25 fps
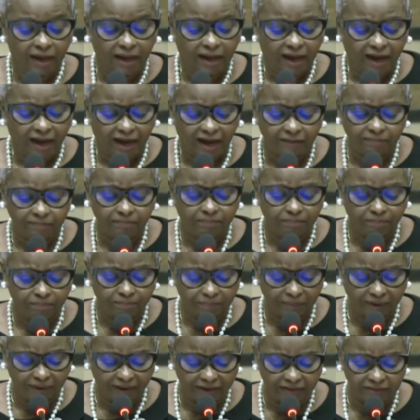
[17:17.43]
At
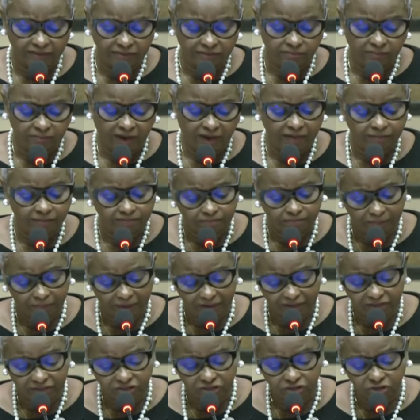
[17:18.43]

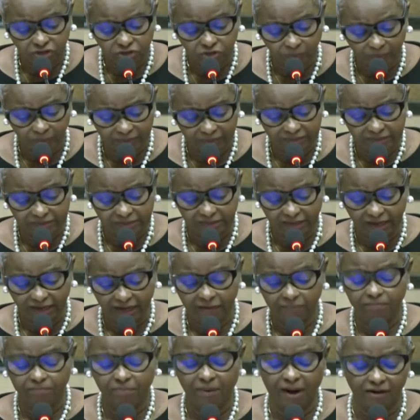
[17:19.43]
page
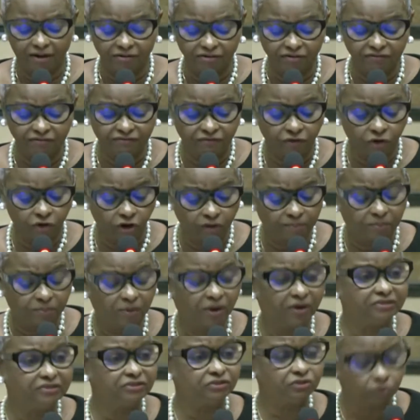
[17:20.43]
29, para
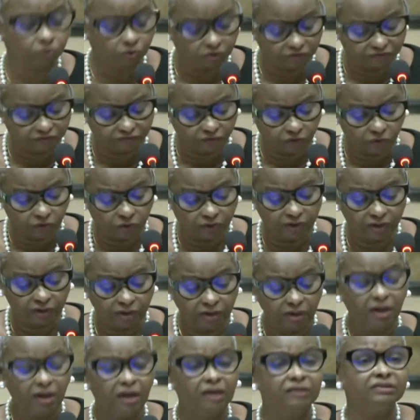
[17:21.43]
4.24,
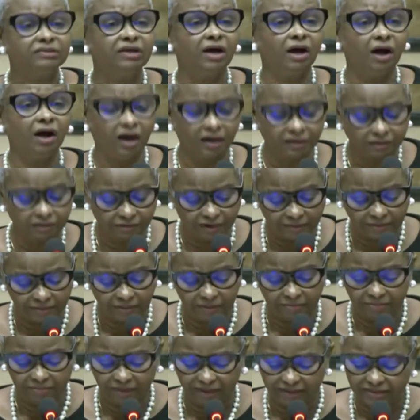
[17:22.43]
the Honorable
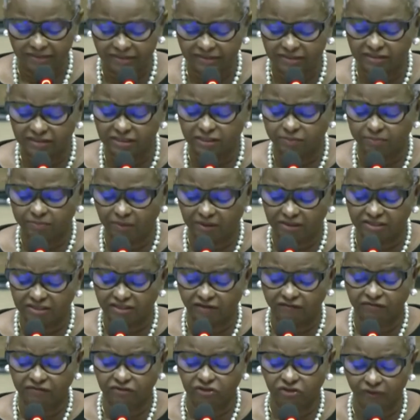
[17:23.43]
Minister speaks
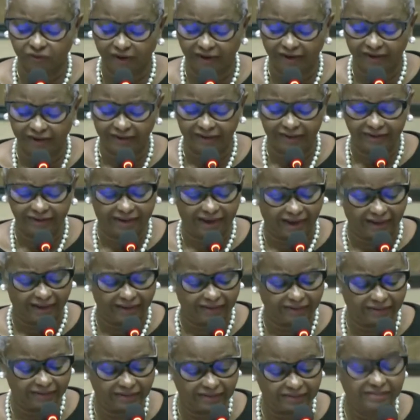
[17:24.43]
of training
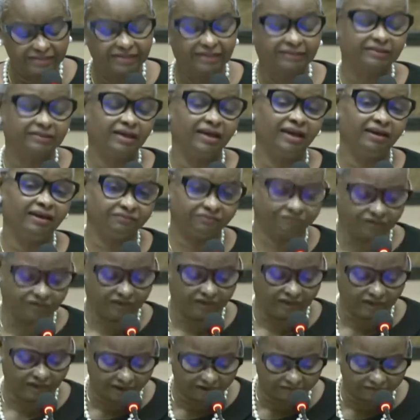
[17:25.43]
Guyanese at every
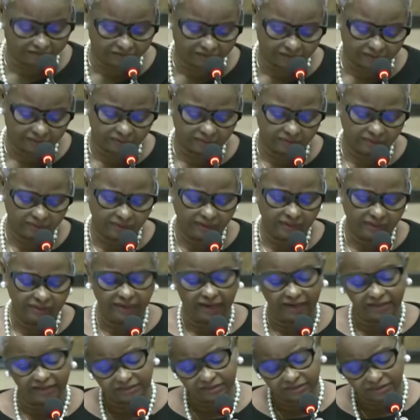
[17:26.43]
level.
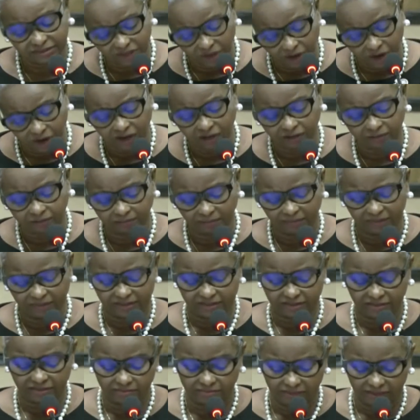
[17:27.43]
Nice talk,
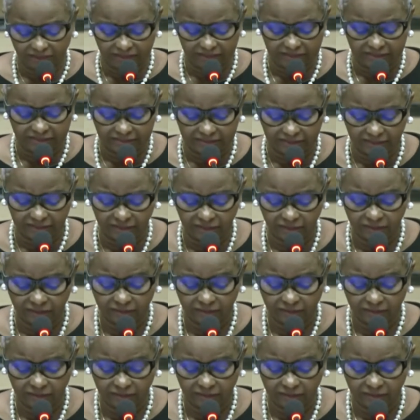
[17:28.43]
Mr. Minister.